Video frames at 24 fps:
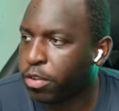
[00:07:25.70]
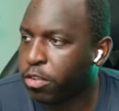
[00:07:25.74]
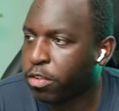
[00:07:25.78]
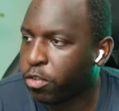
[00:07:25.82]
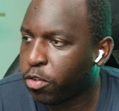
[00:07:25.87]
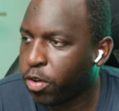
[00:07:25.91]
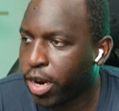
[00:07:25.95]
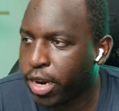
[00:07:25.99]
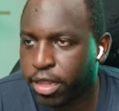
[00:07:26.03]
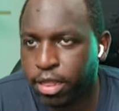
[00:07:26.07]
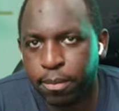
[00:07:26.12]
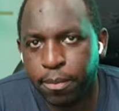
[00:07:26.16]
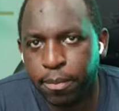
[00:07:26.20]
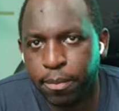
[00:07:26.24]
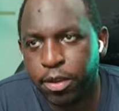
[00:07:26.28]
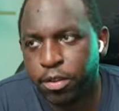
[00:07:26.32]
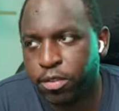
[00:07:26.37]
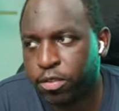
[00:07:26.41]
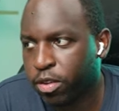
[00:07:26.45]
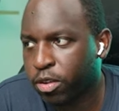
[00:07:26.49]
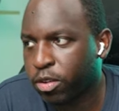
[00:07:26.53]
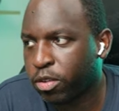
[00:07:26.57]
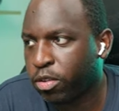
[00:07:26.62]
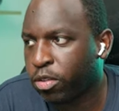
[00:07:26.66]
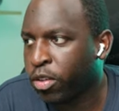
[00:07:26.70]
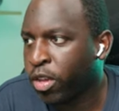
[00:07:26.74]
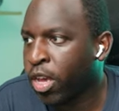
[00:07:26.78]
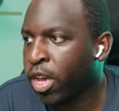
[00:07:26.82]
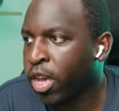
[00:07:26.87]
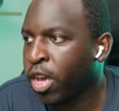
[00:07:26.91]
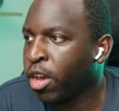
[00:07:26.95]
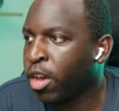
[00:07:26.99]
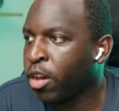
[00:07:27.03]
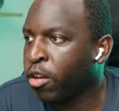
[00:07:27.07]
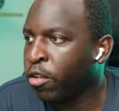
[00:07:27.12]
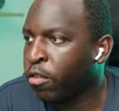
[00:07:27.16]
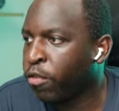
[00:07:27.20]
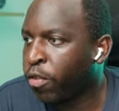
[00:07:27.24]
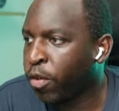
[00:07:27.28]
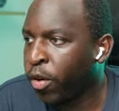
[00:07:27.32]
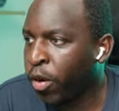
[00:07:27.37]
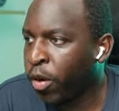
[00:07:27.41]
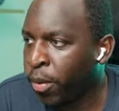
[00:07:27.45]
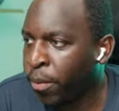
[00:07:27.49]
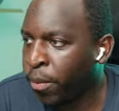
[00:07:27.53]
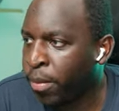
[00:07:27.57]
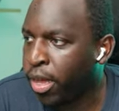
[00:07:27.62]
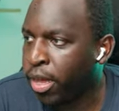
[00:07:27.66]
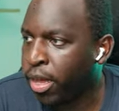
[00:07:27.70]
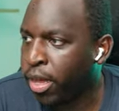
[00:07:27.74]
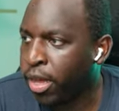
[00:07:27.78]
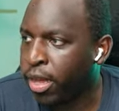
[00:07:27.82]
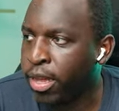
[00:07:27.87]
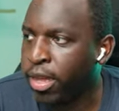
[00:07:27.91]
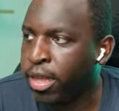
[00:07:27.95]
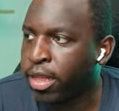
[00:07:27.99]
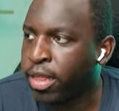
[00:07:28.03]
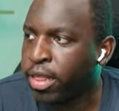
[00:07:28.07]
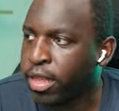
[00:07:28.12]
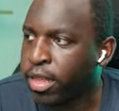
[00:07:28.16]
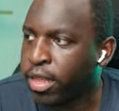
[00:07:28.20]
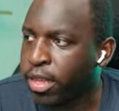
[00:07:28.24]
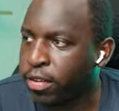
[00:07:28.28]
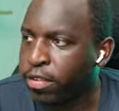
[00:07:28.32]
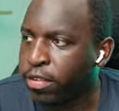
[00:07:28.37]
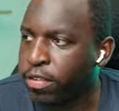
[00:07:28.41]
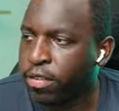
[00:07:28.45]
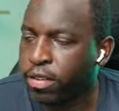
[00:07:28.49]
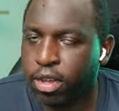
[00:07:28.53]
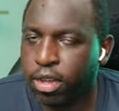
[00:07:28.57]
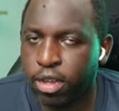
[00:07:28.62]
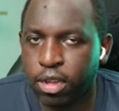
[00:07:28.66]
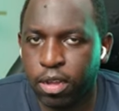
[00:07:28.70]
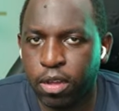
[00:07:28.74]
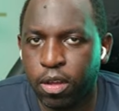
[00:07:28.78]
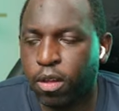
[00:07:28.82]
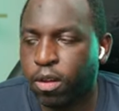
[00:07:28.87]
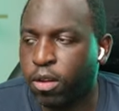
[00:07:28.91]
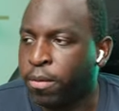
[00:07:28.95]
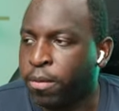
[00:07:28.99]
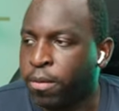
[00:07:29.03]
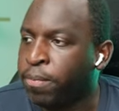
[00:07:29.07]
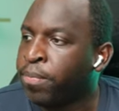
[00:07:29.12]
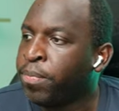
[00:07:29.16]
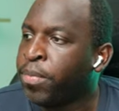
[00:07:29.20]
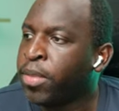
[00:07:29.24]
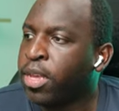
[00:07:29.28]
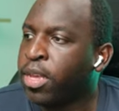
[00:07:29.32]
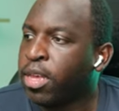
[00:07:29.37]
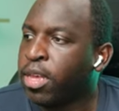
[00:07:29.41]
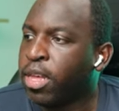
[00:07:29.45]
extract the postcodes from this column?